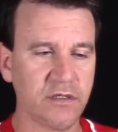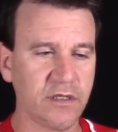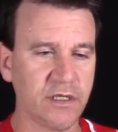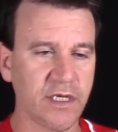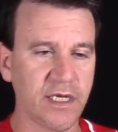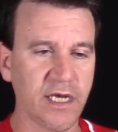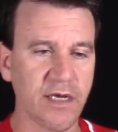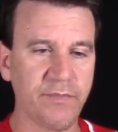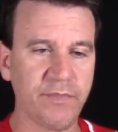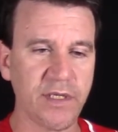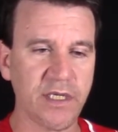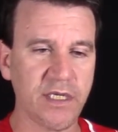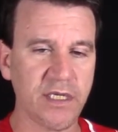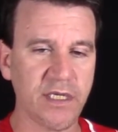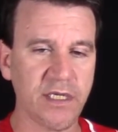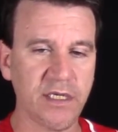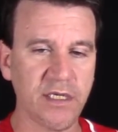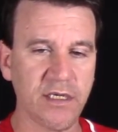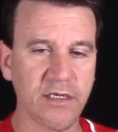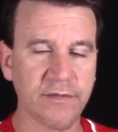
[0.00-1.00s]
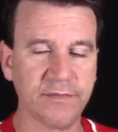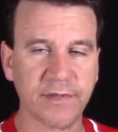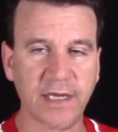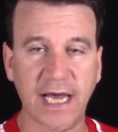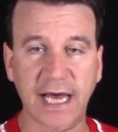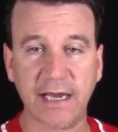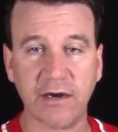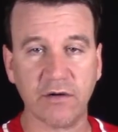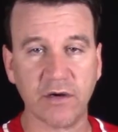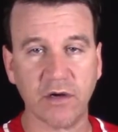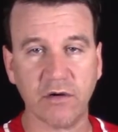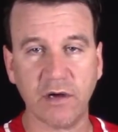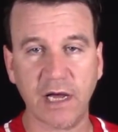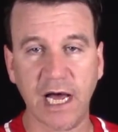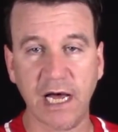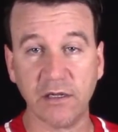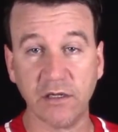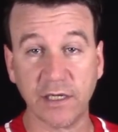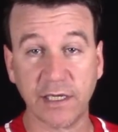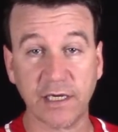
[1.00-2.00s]
Guppy, I don't know.
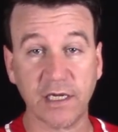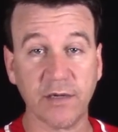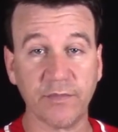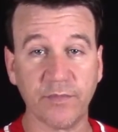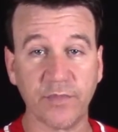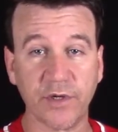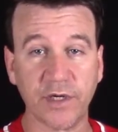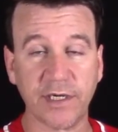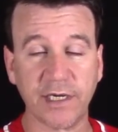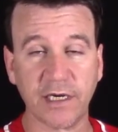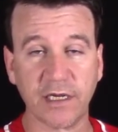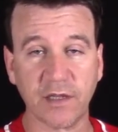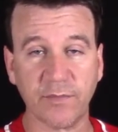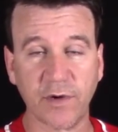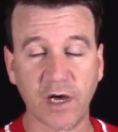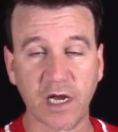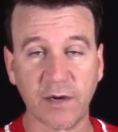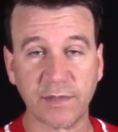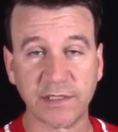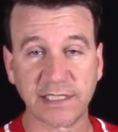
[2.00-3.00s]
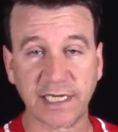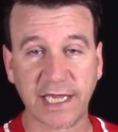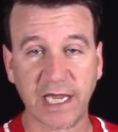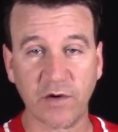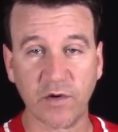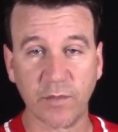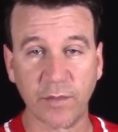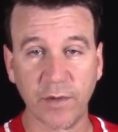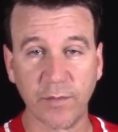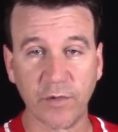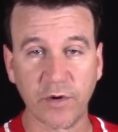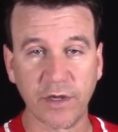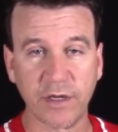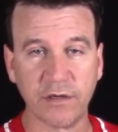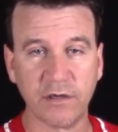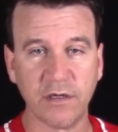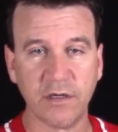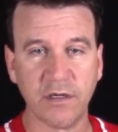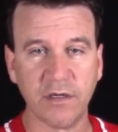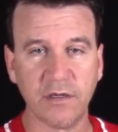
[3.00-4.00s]
I'll look it up and put it down at the bottom because I can't remember
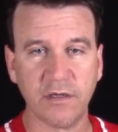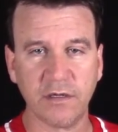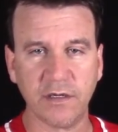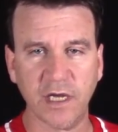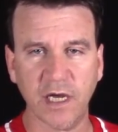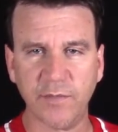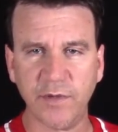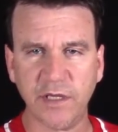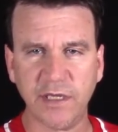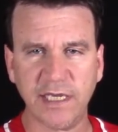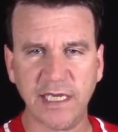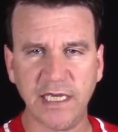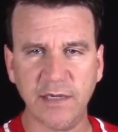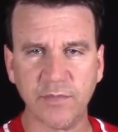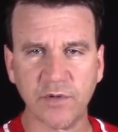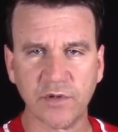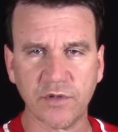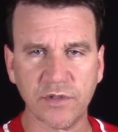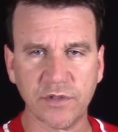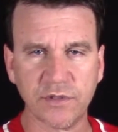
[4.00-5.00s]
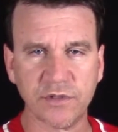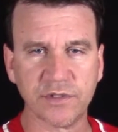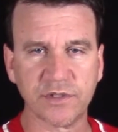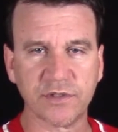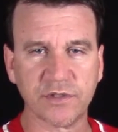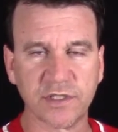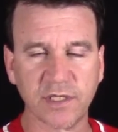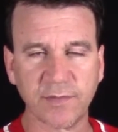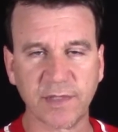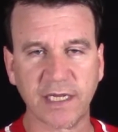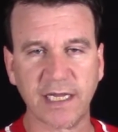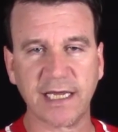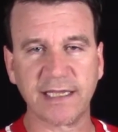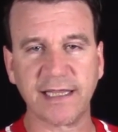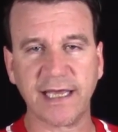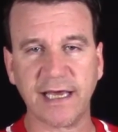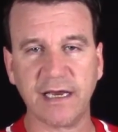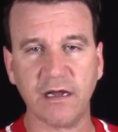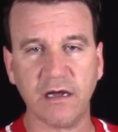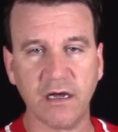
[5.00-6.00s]
it. Guppy Keepers or something like
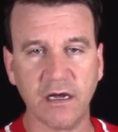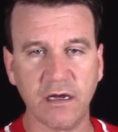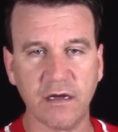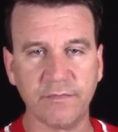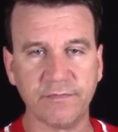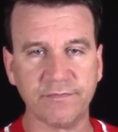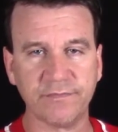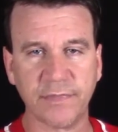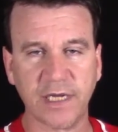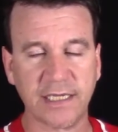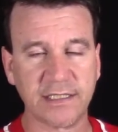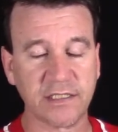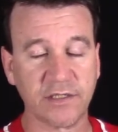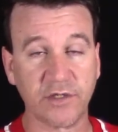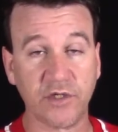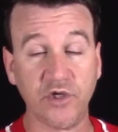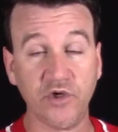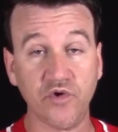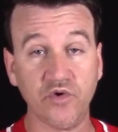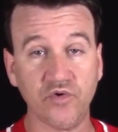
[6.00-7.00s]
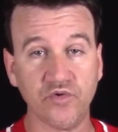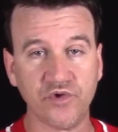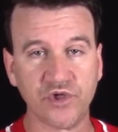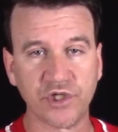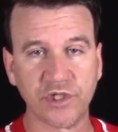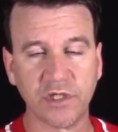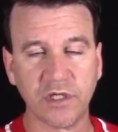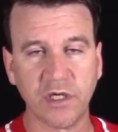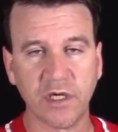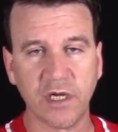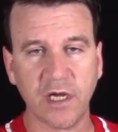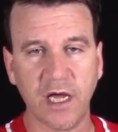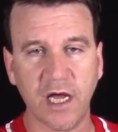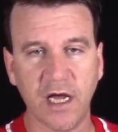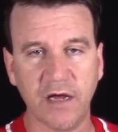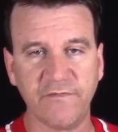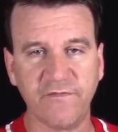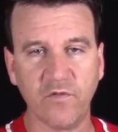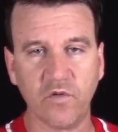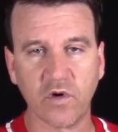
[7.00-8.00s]
that. That's a huge
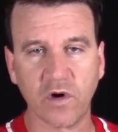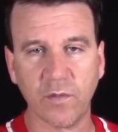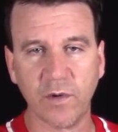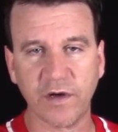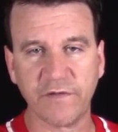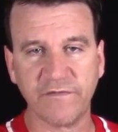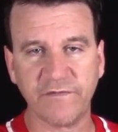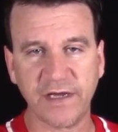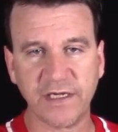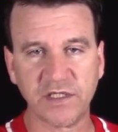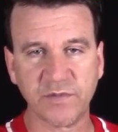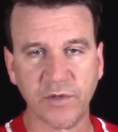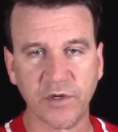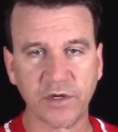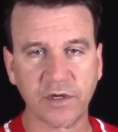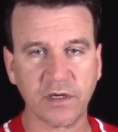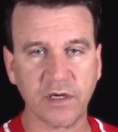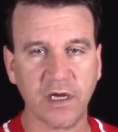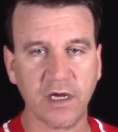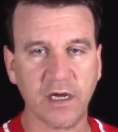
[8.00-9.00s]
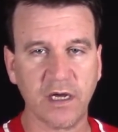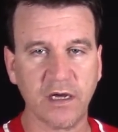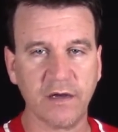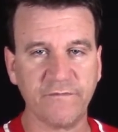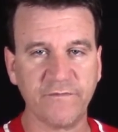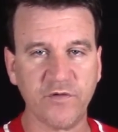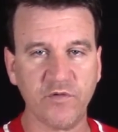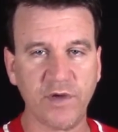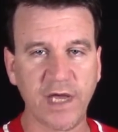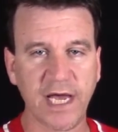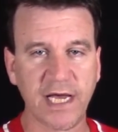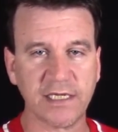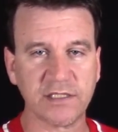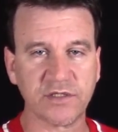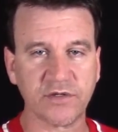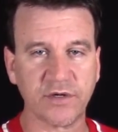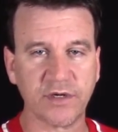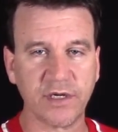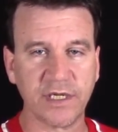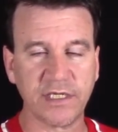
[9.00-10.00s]
forum on Facebook. If you guys
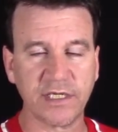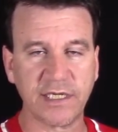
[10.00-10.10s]
are into